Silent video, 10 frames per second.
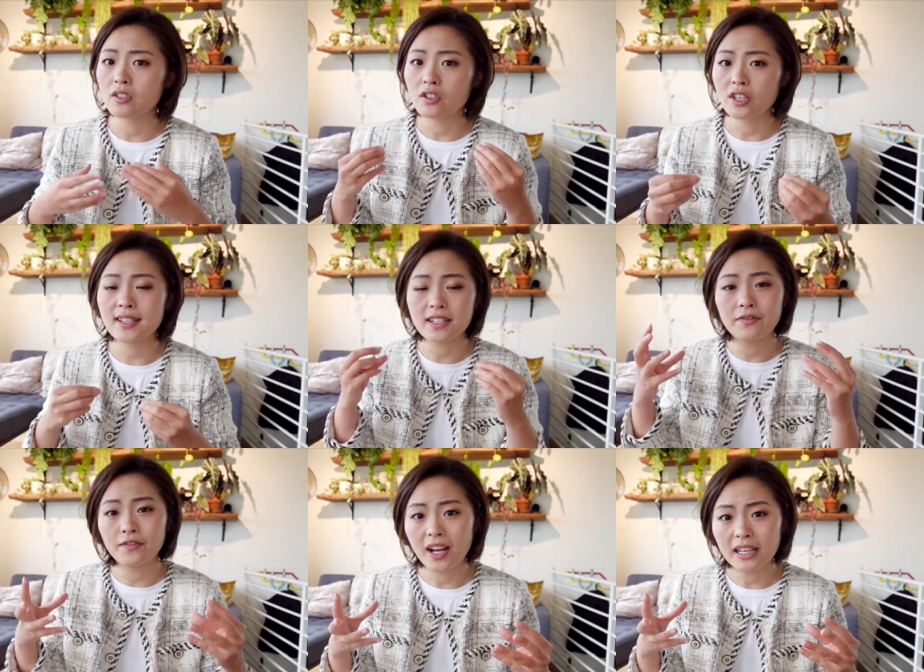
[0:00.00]
just
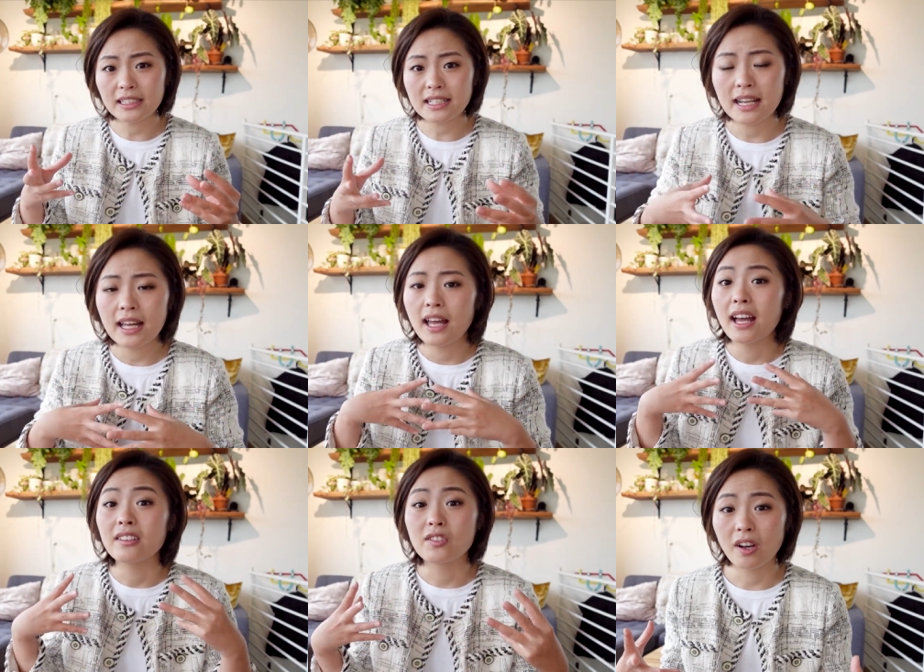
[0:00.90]
find
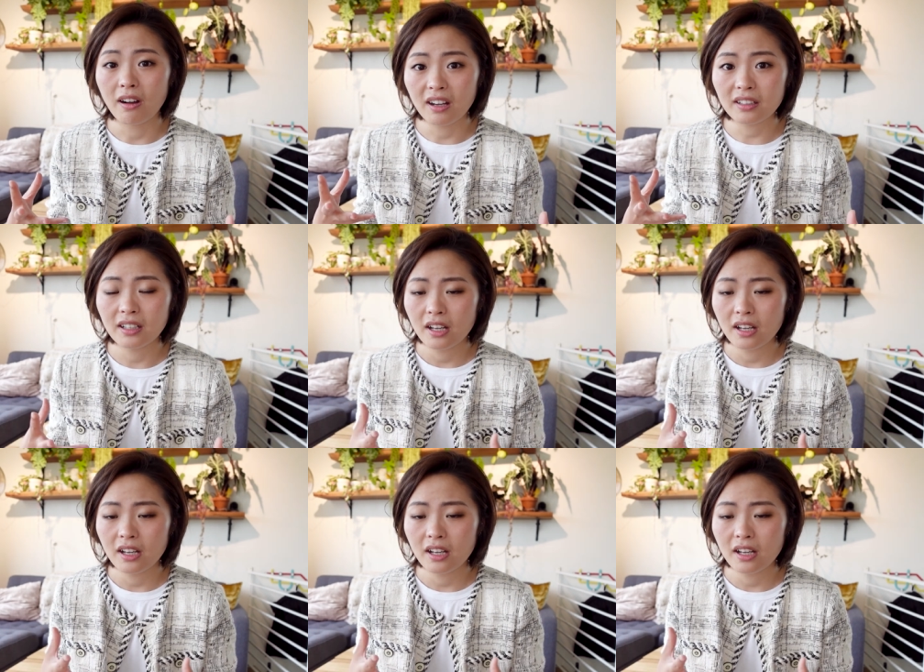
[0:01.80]
and talk